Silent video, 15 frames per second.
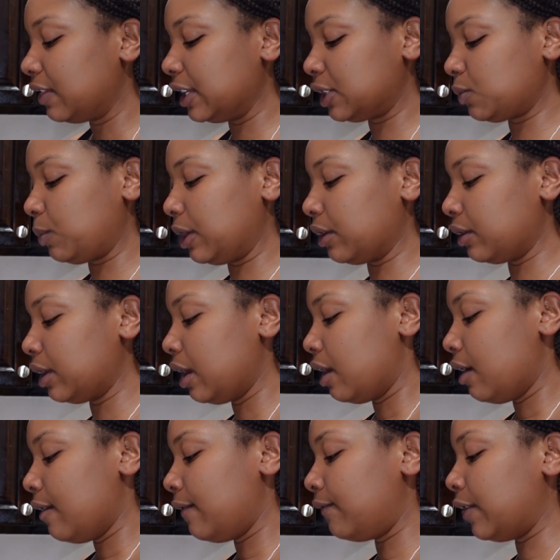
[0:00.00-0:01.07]
this weird
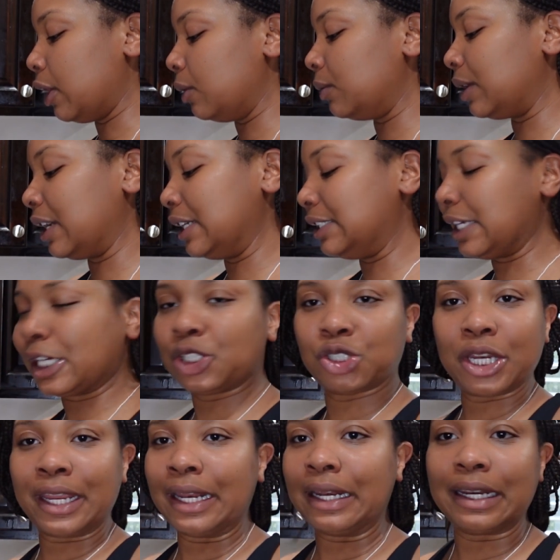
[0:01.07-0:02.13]
phone
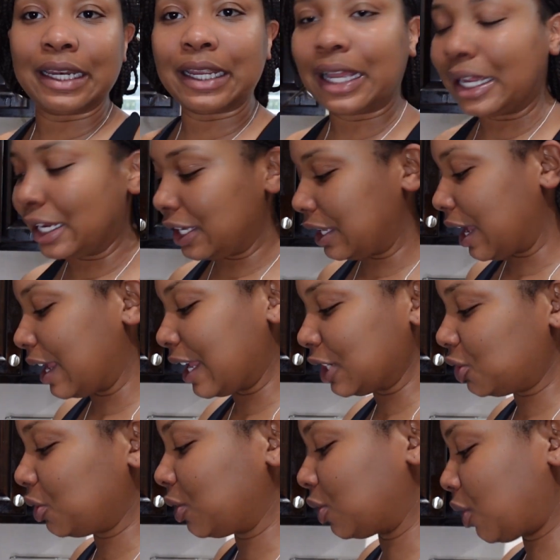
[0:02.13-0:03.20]
addiction i
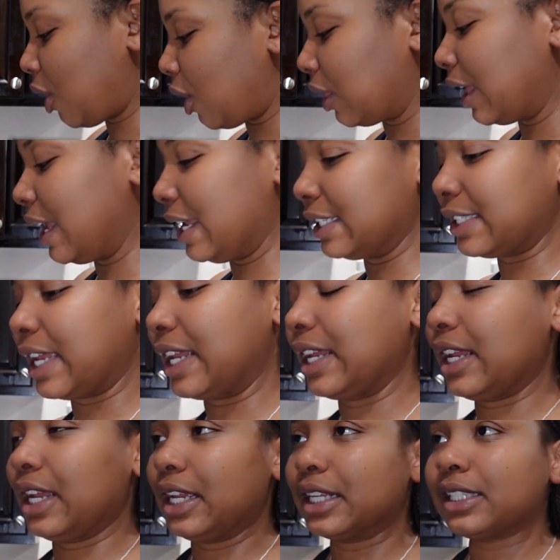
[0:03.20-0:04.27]
guess you could call it is like
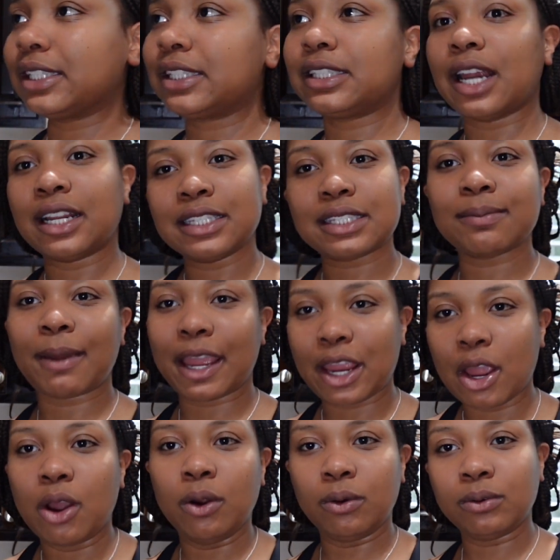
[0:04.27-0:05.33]
stunts
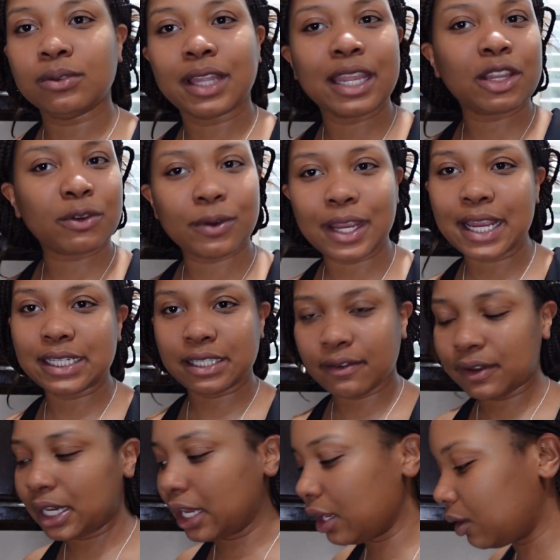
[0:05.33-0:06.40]
my own like
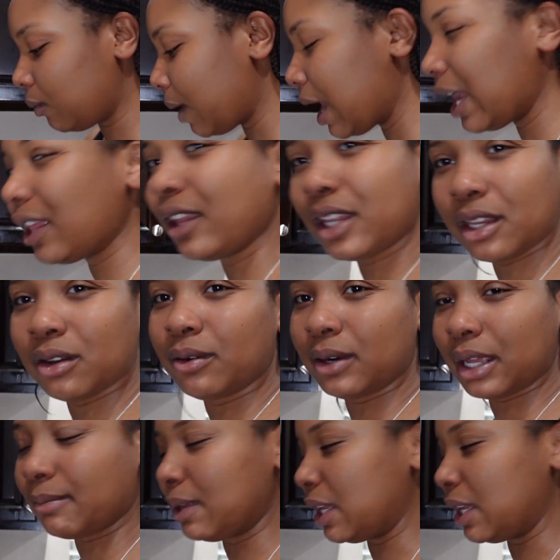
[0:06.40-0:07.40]
creativity in a way. Like, you know what I